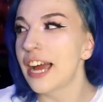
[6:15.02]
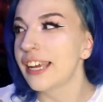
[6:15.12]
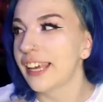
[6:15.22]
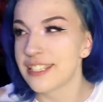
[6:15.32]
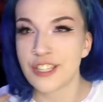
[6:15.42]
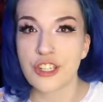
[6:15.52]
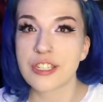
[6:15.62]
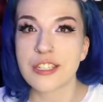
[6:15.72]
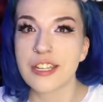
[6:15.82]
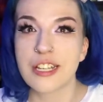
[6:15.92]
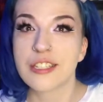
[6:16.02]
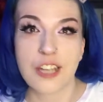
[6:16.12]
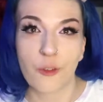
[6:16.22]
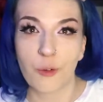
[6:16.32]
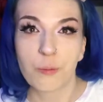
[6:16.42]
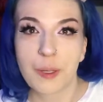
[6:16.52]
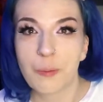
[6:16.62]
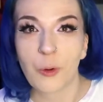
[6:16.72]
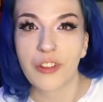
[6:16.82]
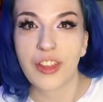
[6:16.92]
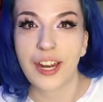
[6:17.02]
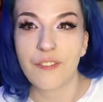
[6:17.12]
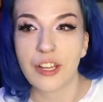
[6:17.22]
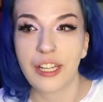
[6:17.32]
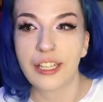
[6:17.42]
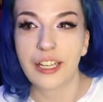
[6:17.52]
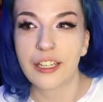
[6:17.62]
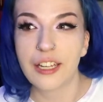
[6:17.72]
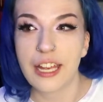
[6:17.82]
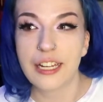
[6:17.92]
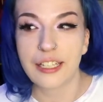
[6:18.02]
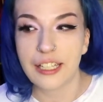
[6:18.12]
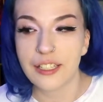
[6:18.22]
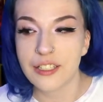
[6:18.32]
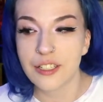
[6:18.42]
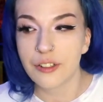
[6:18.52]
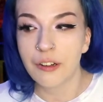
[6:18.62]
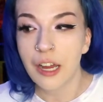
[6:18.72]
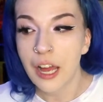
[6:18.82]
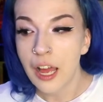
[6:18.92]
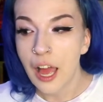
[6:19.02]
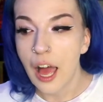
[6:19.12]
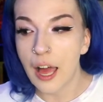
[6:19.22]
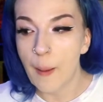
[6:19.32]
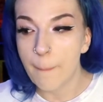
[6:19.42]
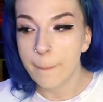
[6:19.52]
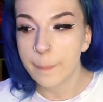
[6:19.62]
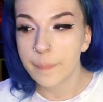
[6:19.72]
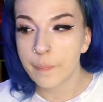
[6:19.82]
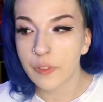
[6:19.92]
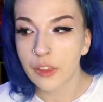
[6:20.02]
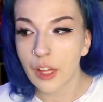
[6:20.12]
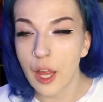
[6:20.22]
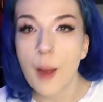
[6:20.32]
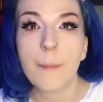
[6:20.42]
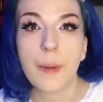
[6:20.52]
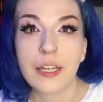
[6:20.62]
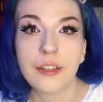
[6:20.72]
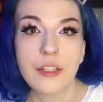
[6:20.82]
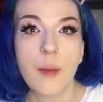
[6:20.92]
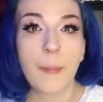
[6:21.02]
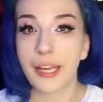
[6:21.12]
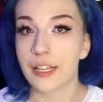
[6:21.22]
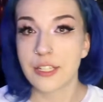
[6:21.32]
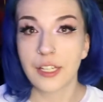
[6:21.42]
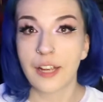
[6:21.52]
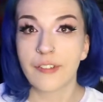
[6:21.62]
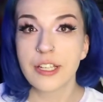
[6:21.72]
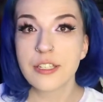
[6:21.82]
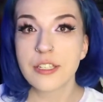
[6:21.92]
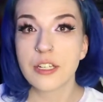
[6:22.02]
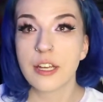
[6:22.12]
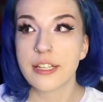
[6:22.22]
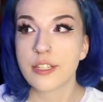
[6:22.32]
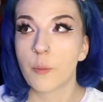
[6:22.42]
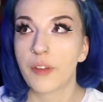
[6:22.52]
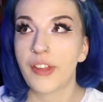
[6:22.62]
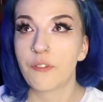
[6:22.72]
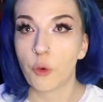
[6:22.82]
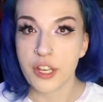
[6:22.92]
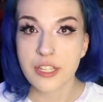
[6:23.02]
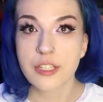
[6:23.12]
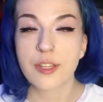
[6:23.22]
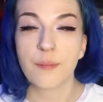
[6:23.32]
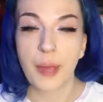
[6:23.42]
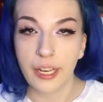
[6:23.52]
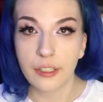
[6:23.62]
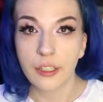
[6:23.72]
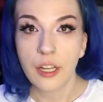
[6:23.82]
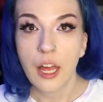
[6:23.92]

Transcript: I guess it stuck with me more than I feel like it needed to. But Mackenzie Davis is the one that voices the main